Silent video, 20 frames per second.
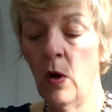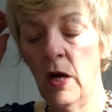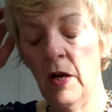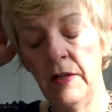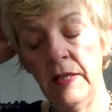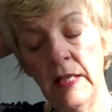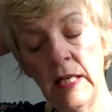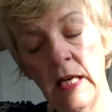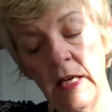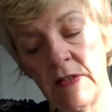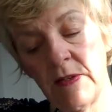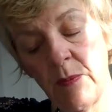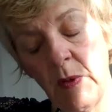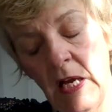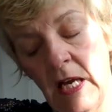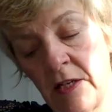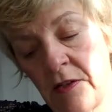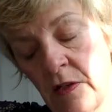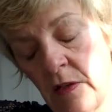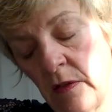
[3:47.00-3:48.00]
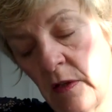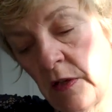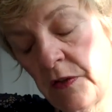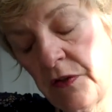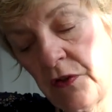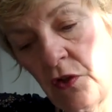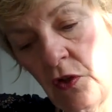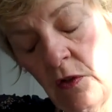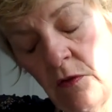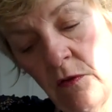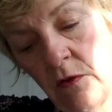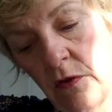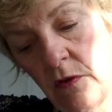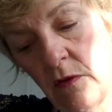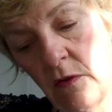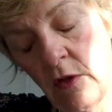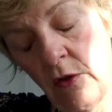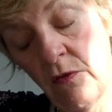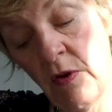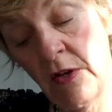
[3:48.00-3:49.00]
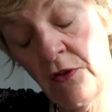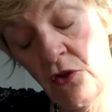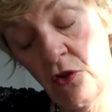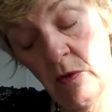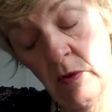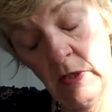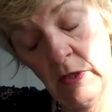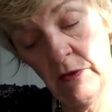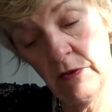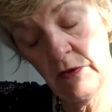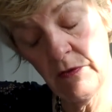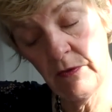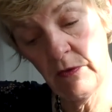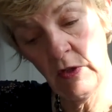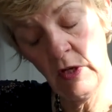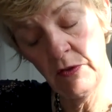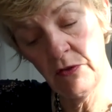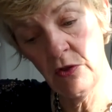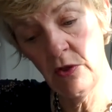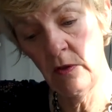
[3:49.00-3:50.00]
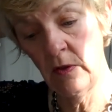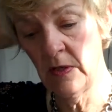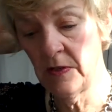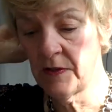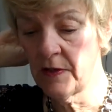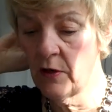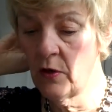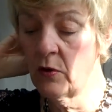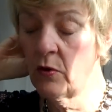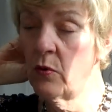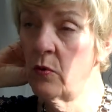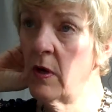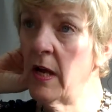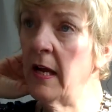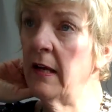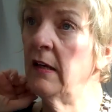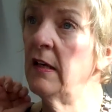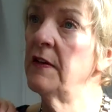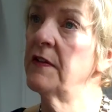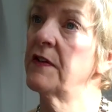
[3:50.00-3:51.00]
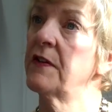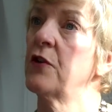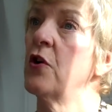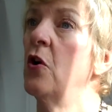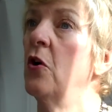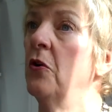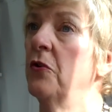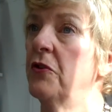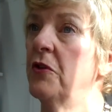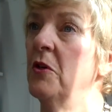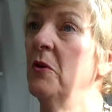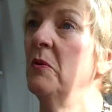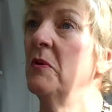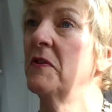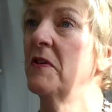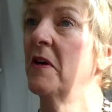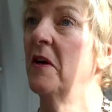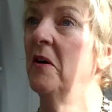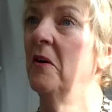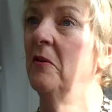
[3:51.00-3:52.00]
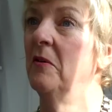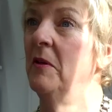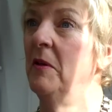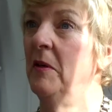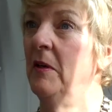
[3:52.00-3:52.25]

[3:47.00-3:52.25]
blogs? Well, yes, we had a, a student, a graduate uh, two years ago called Hayley Scott, who was a,